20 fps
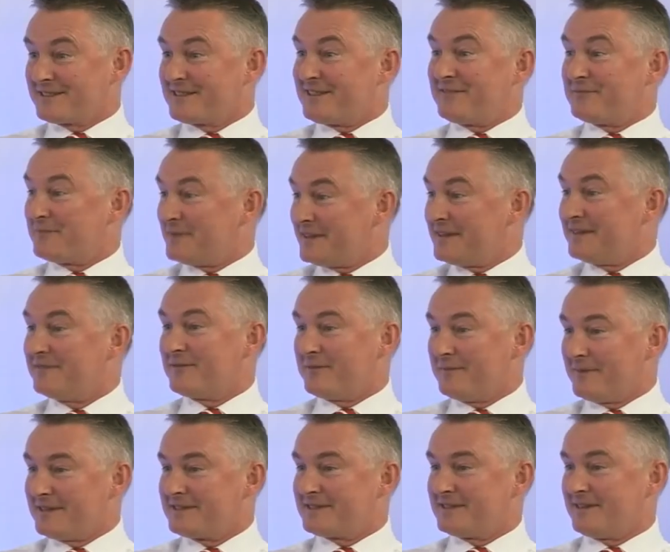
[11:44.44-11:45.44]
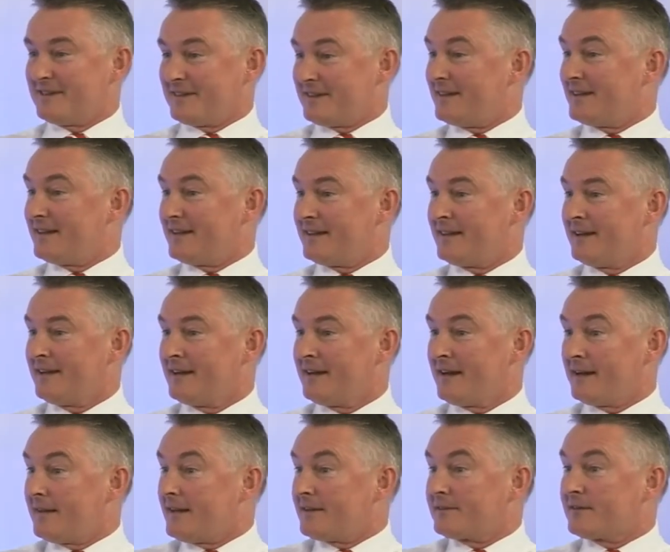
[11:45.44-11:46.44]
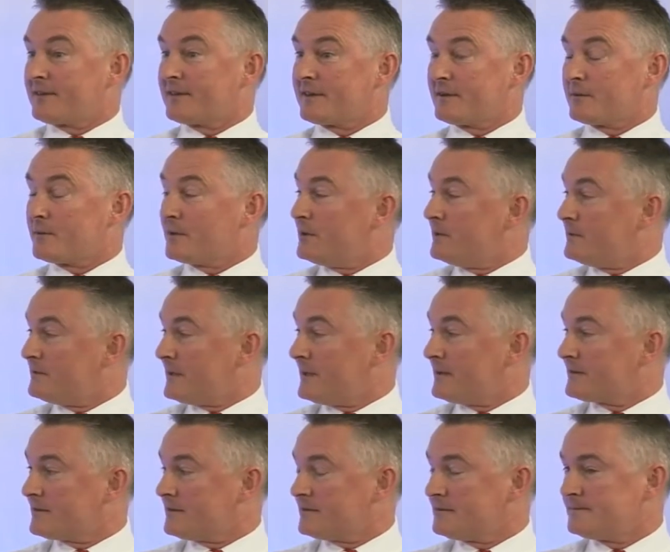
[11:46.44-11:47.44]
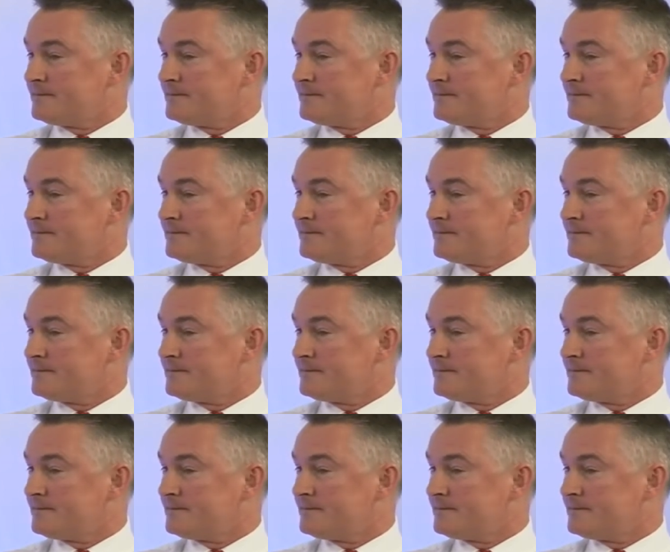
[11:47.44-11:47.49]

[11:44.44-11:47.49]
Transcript: give me the information that I need. And that's the thing that we lose out on.